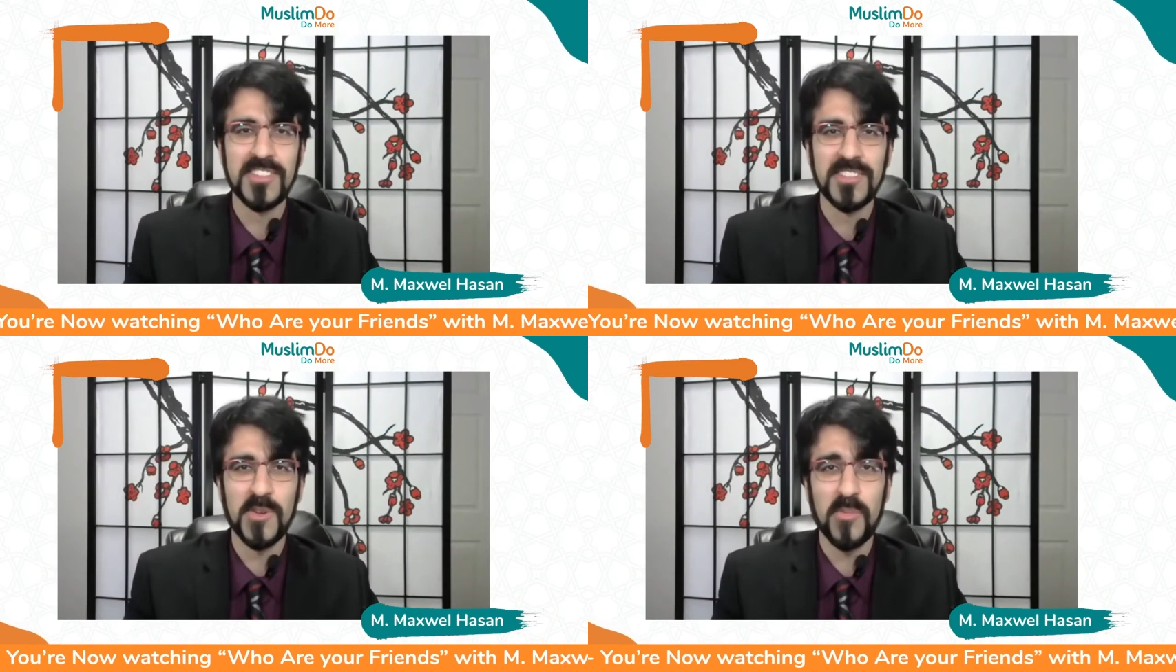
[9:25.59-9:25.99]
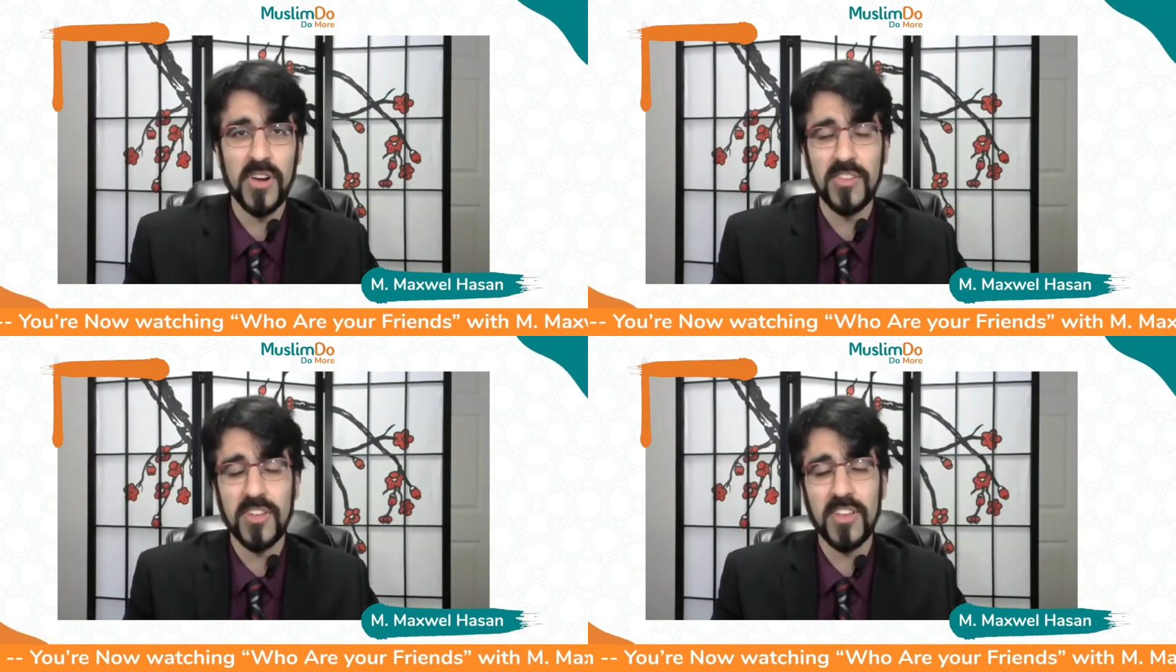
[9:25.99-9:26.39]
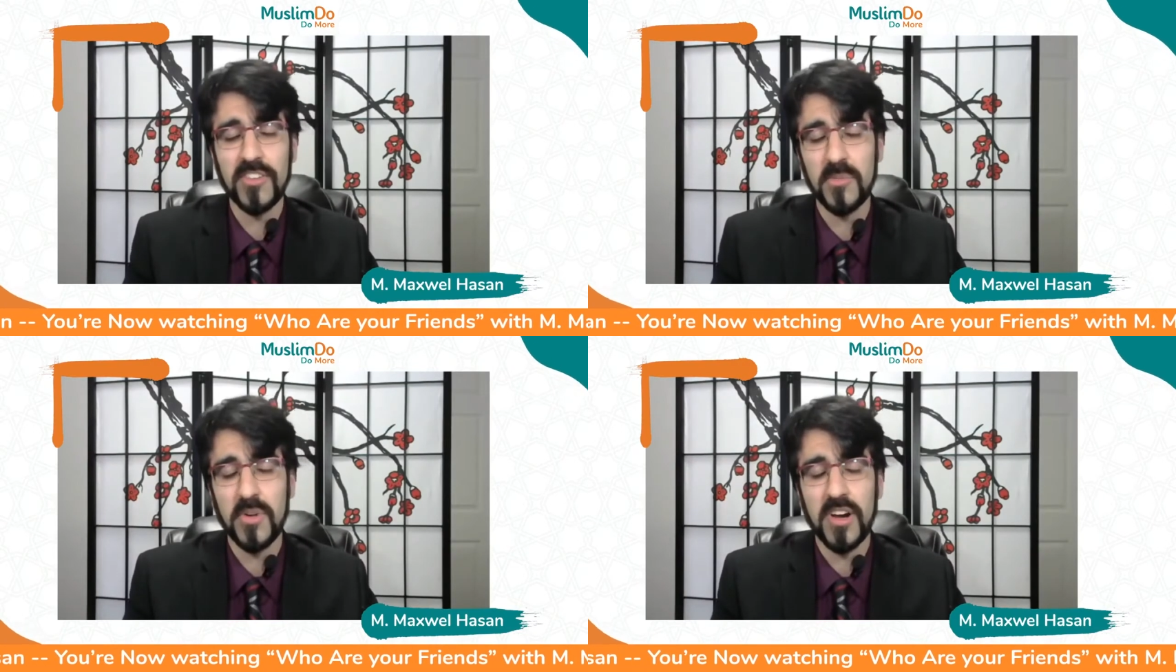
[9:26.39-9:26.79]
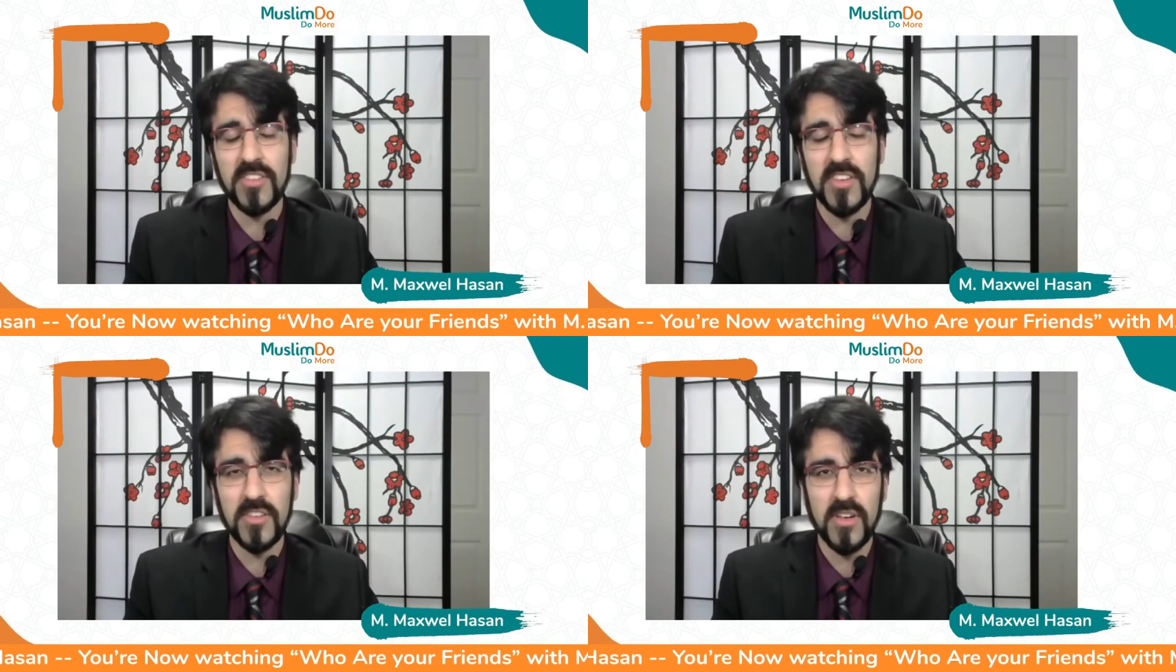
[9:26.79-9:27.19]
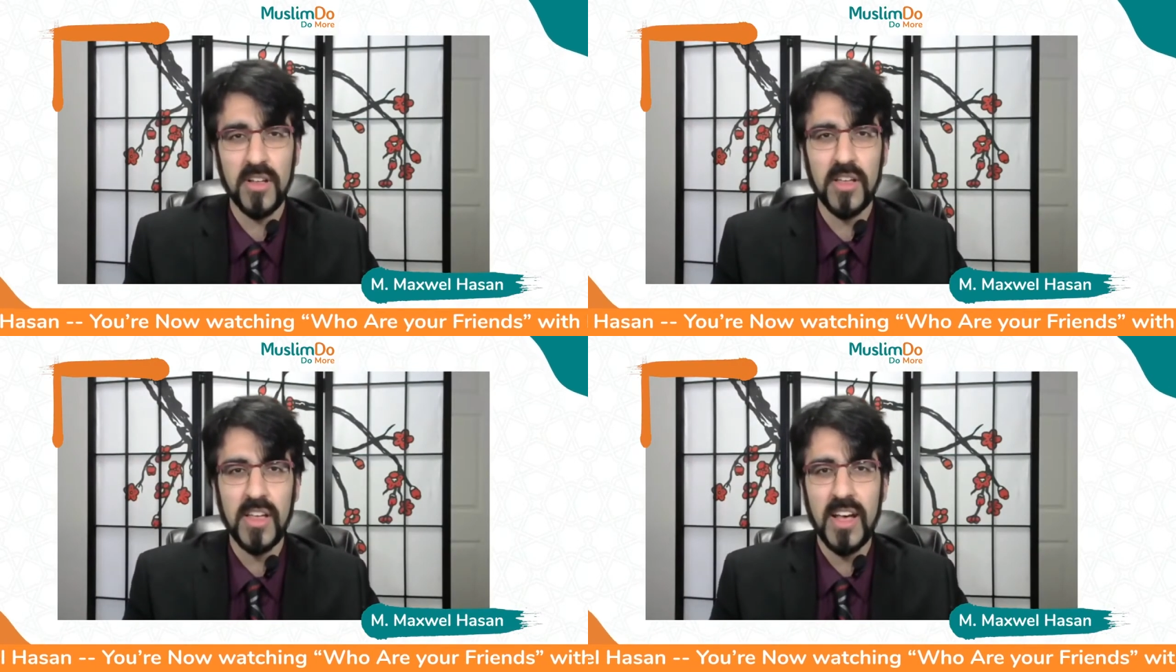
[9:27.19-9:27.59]
We pray to Allah subhanahu wa ta'ala
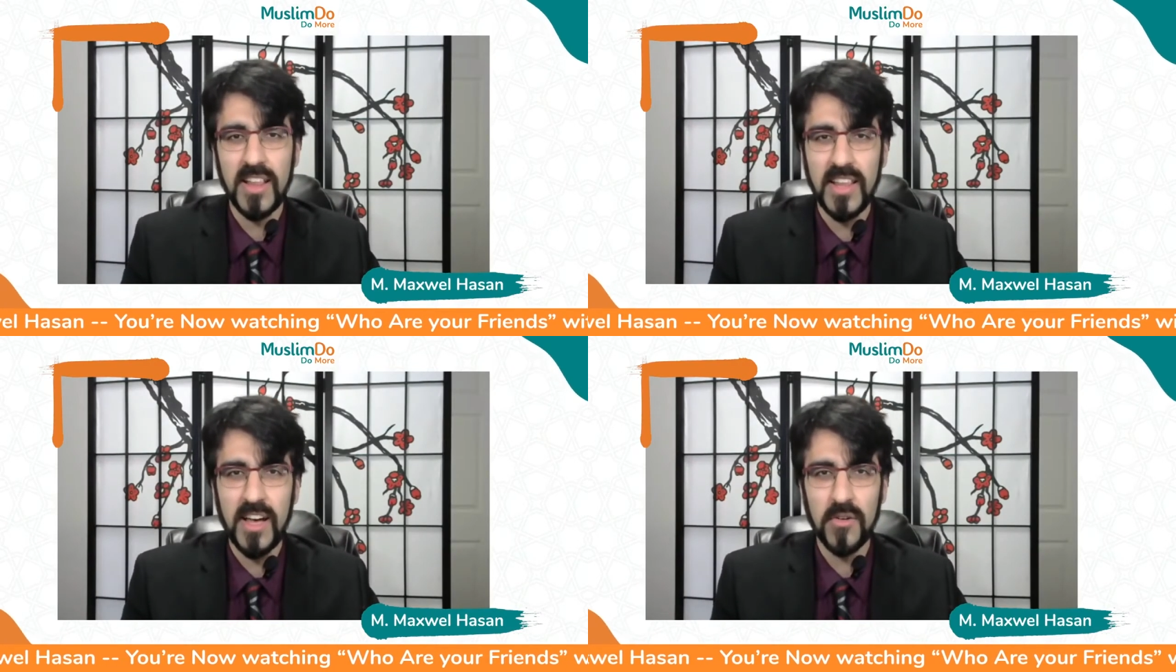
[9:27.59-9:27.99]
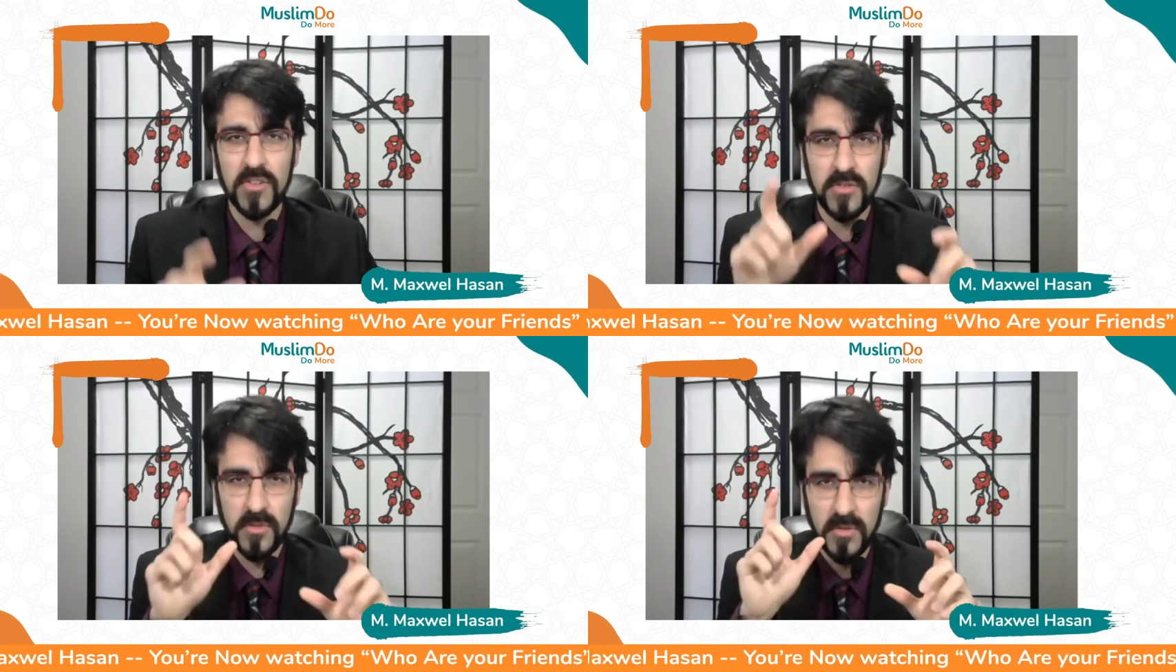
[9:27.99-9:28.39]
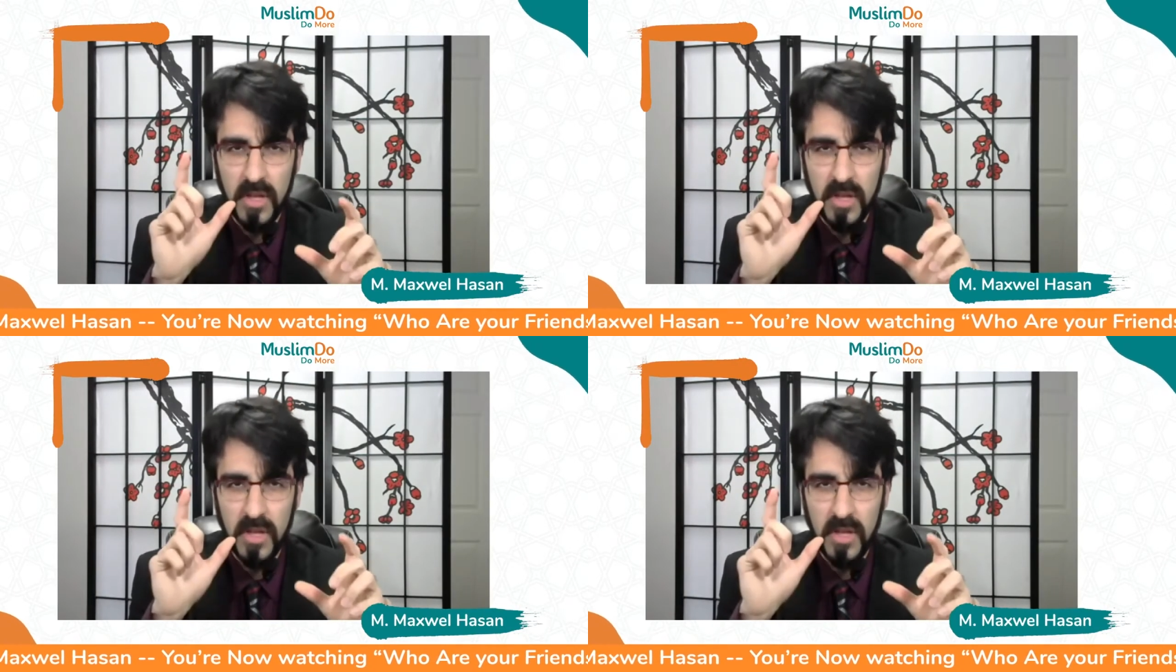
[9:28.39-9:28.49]
to allow us to